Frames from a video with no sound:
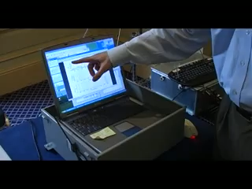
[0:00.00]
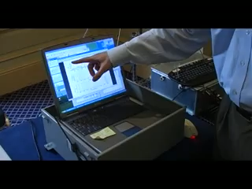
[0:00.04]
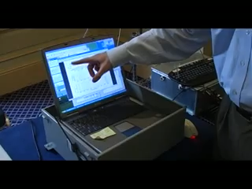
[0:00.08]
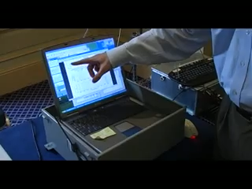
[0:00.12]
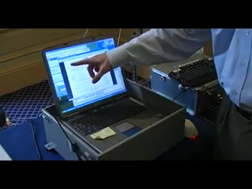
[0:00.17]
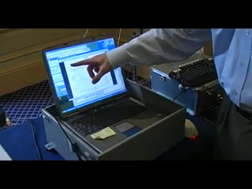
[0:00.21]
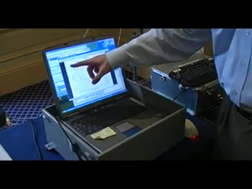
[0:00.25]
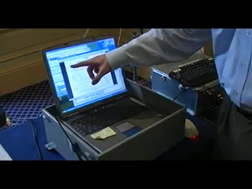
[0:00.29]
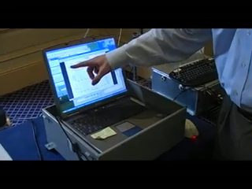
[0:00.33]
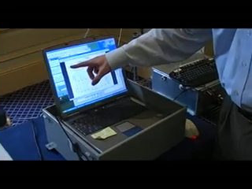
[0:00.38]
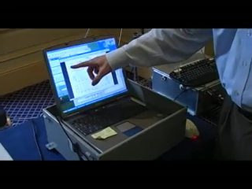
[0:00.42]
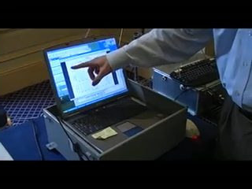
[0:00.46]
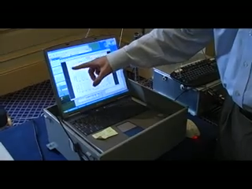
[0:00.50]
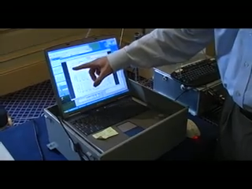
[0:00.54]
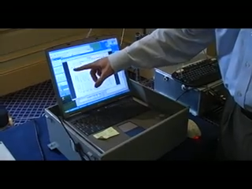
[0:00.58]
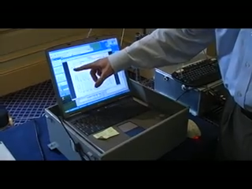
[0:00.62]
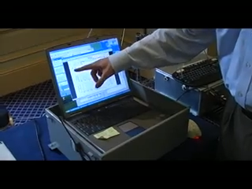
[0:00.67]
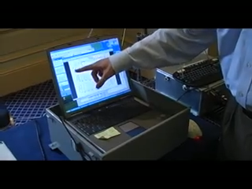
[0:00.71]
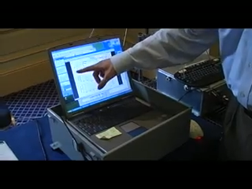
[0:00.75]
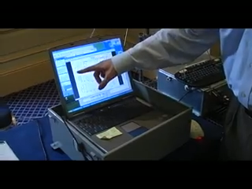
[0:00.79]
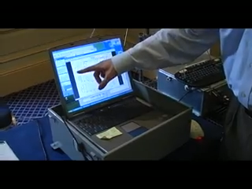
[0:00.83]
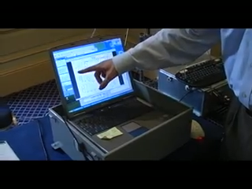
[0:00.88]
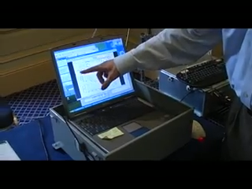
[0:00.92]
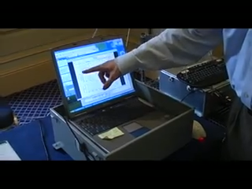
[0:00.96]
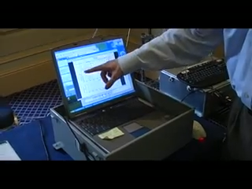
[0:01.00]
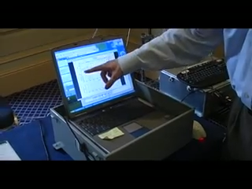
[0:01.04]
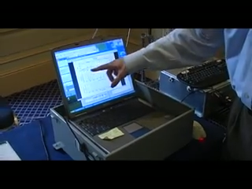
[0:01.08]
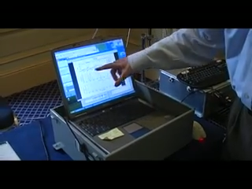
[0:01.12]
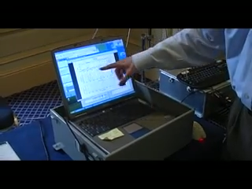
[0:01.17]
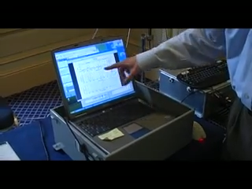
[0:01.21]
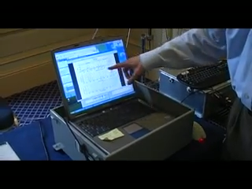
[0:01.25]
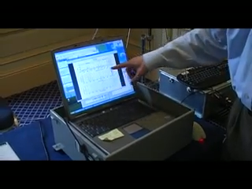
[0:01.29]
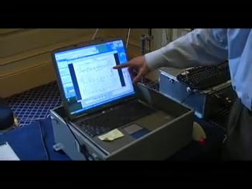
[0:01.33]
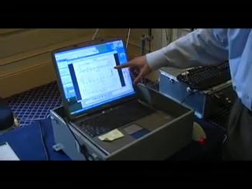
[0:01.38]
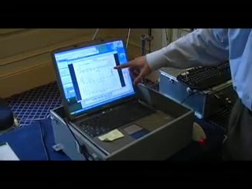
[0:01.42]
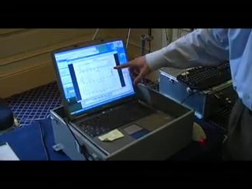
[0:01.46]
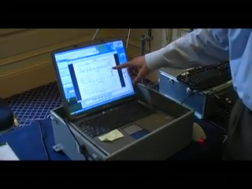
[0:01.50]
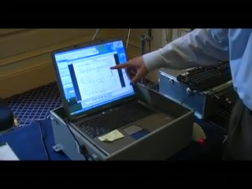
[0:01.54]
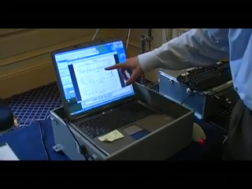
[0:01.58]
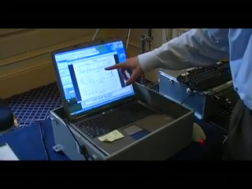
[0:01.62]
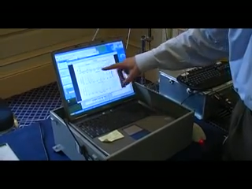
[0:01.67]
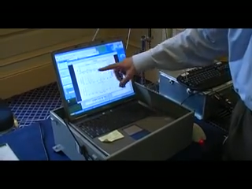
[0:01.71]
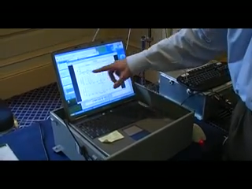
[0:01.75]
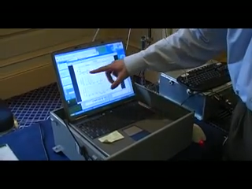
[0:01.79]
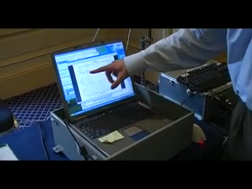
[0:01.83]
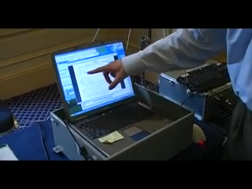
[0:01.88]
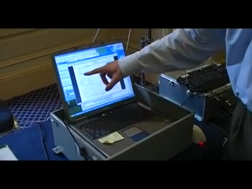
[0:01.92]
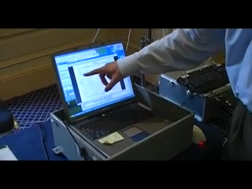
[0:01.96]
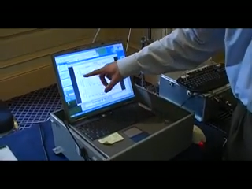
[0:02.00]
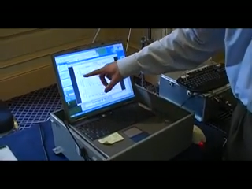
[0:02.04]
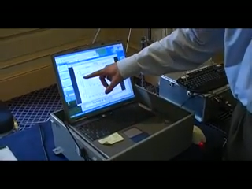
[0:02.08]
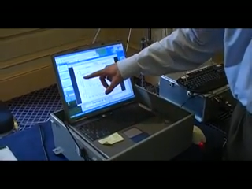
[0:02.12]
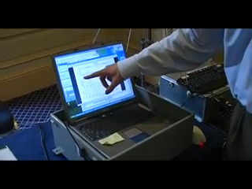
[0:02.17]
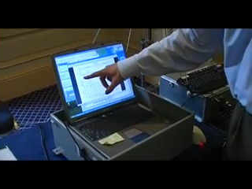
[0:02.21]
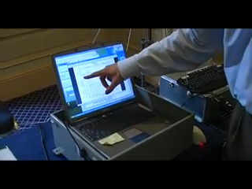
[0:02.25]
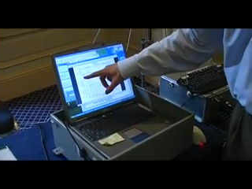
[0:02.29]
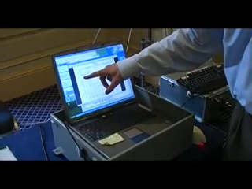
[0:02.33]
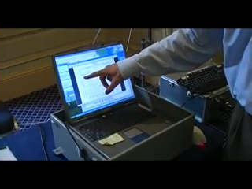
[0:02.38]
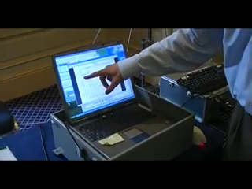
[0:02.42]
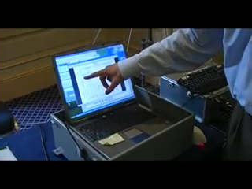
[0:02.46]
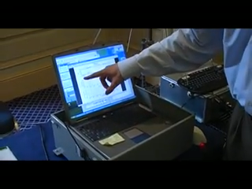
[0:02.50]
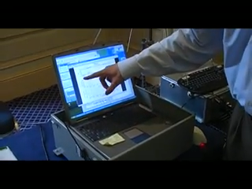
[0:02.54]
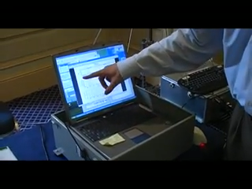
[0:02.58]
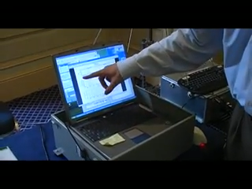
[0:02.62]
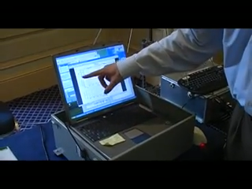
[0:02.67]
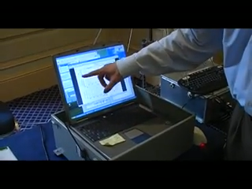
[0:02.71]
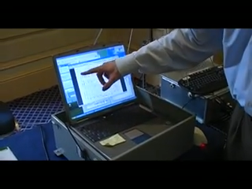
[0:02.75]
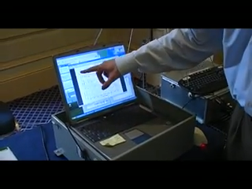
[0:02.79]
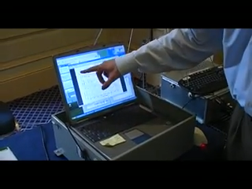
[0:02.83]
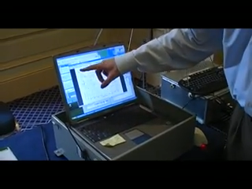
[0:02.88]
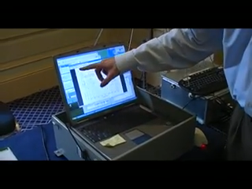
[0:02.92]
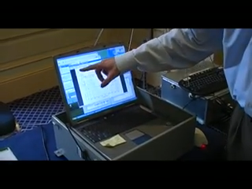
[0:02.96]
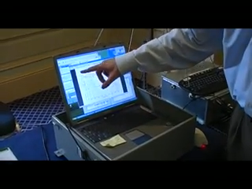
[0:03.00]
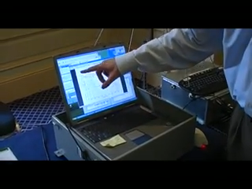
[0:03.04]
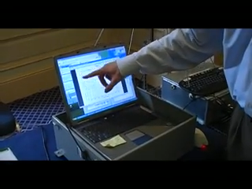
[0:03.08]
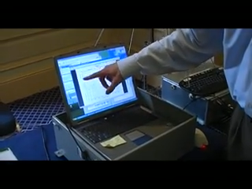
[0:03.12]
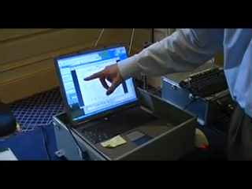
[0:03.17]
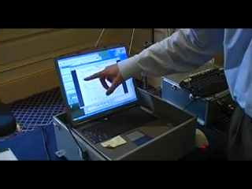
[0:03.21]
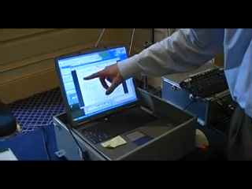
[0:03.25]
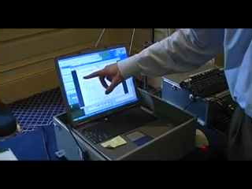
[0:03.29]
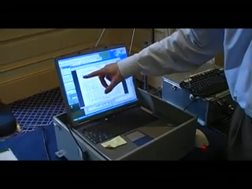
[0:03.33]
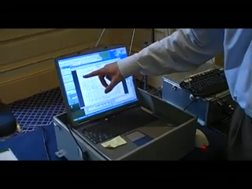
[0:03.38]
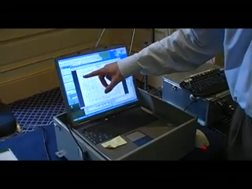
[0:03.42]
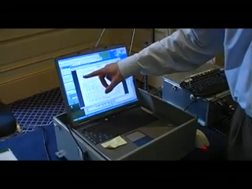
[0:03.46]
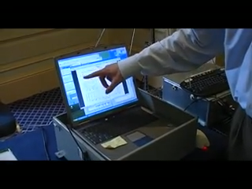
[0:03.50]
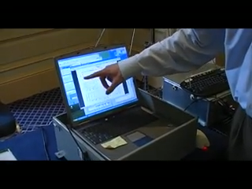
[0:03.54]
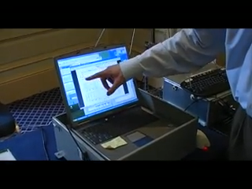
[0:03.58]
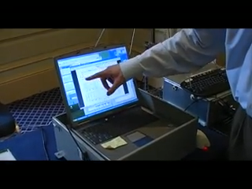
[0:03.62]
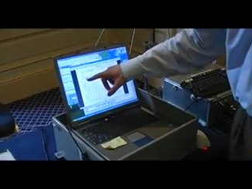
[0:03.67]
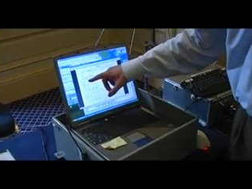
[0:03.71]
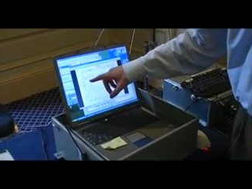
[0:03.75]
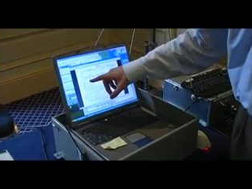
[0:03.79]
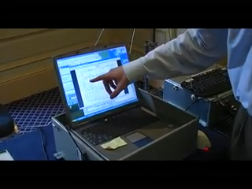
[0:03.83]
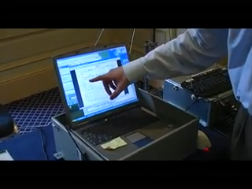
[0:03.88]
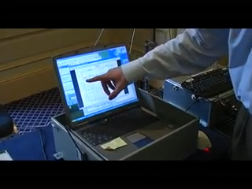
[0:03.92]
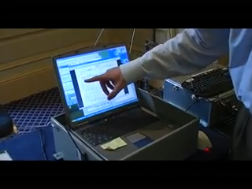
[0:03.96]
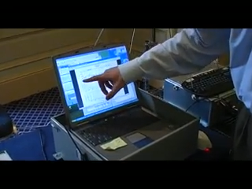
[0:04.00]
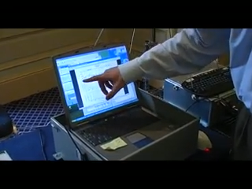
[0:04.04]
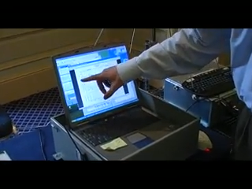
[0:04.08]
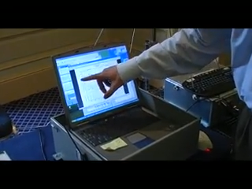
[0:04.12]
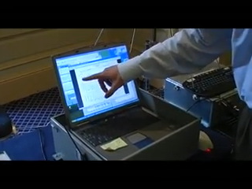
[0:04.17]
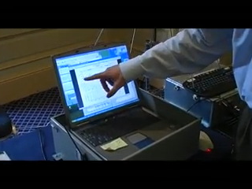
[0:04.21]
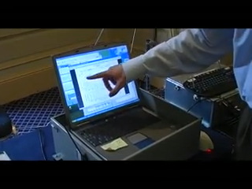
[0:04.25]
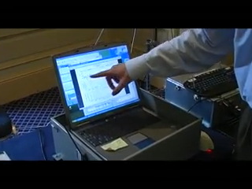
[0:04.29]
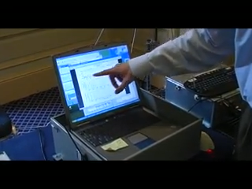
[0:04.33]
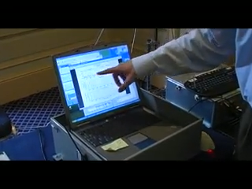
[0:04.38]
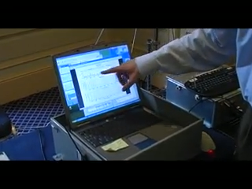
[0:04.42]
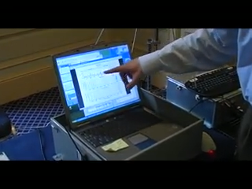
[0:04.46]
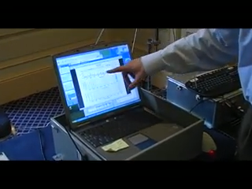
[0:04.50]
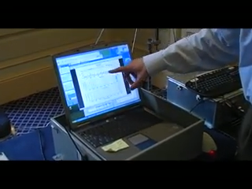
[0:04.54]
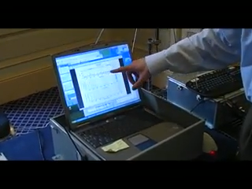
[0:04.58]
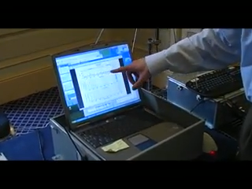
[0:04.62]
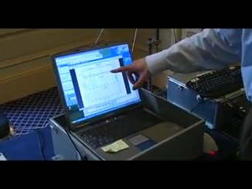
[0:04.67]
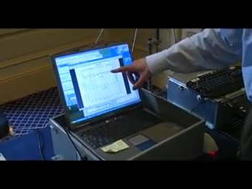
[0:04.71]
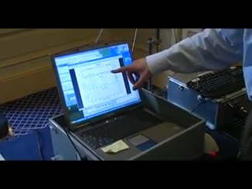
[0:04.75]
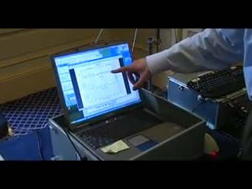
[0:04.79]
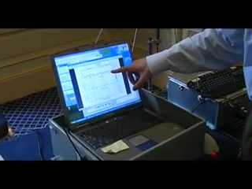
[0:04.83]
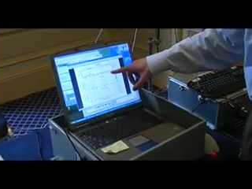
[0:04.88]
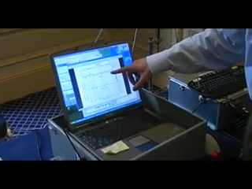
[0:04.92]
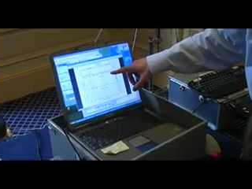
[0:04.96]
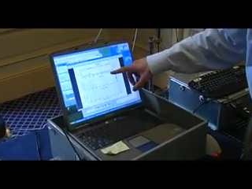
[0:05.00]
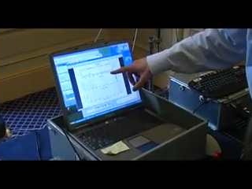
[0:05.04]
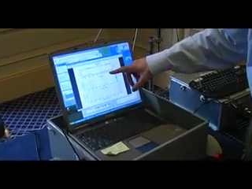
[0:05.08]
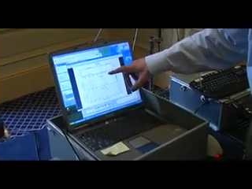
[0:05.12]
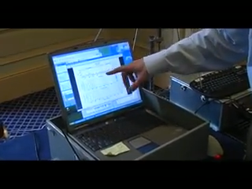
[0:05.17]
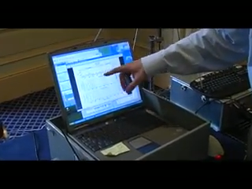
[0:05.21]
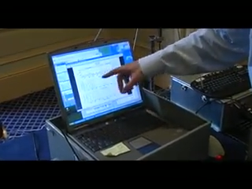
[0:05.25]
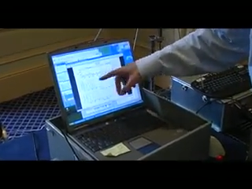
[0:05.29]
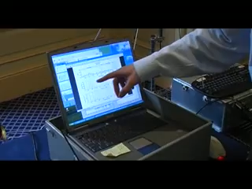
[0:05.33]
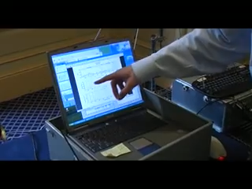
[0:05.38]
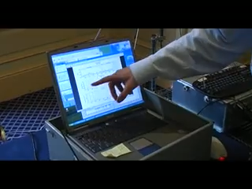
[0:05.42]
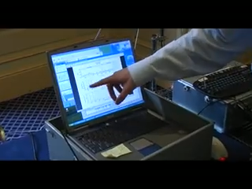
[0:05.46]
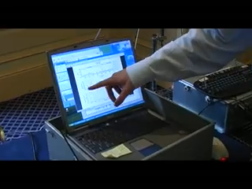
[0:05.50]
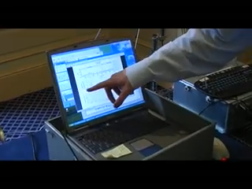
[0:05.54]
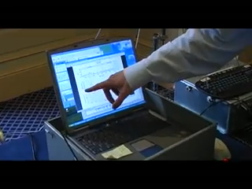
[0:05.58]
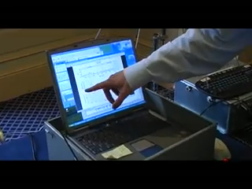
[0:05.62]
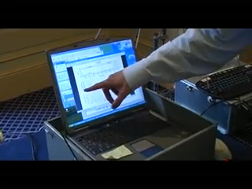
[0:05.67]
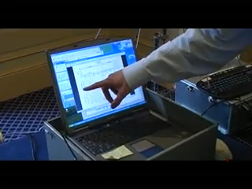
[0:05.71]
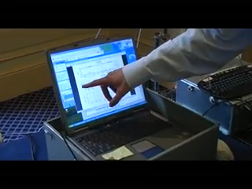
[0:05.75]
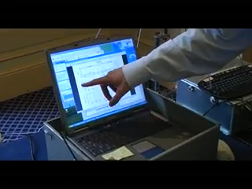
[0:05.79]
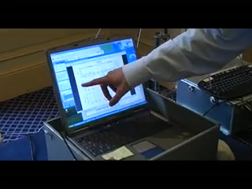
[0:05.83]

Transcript: No face is visible, so there are no lips to read.